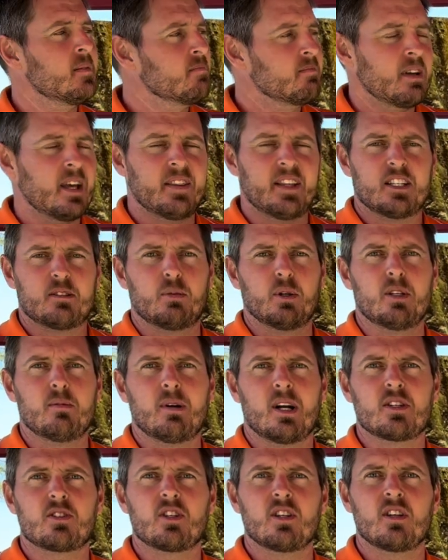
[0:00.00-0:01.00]
And that's pretty
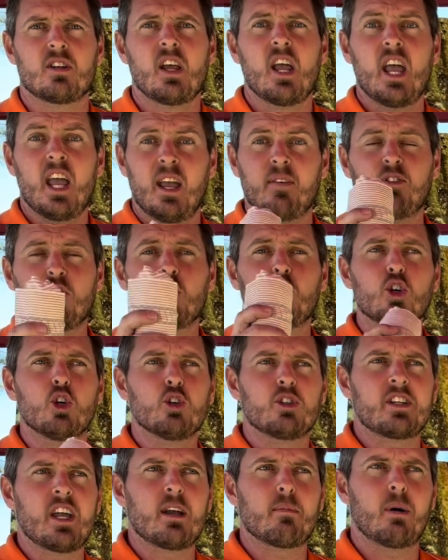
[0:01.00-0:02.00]
much it. If you do
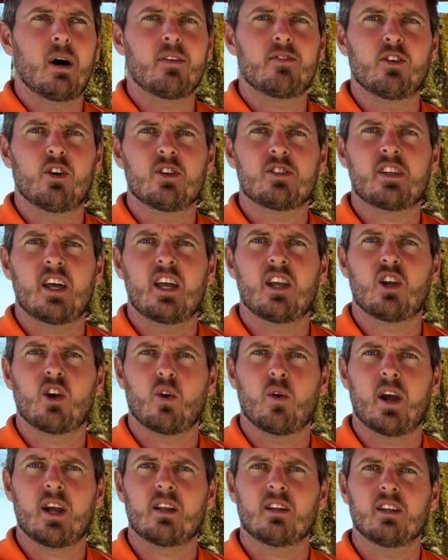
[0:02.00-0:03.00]
snakebite first aid
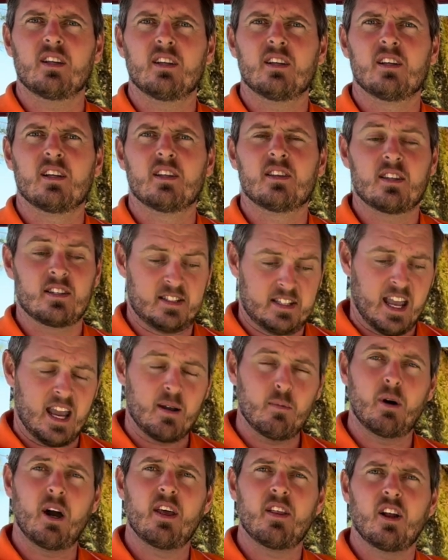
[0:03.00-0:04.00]
correctly, the
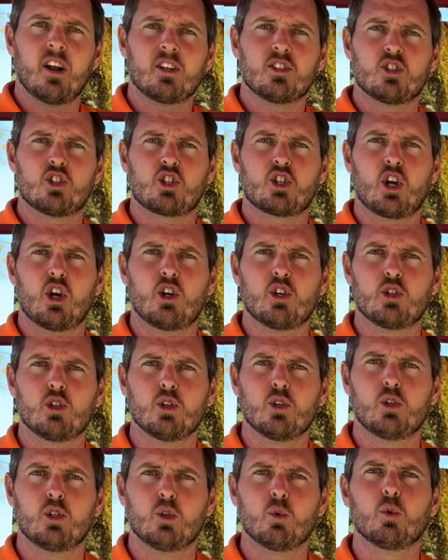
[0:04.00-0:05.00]
same way that I just showed
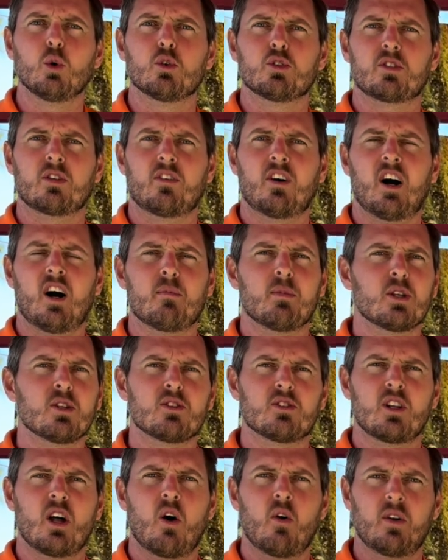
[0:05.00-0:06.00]
you, you will survive, because
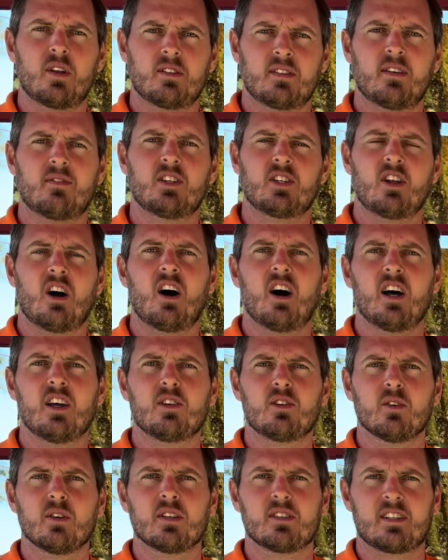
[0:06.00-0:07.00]
no one has ever
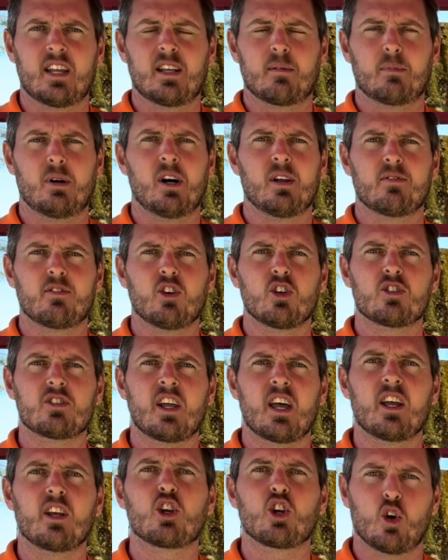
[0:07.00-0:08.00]
died doing snakebite first
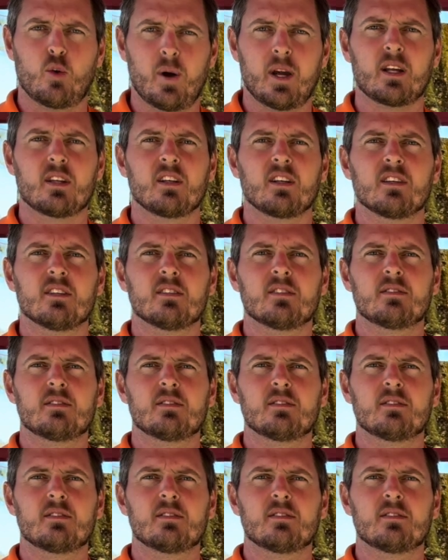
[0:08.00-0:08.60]
aid correctly.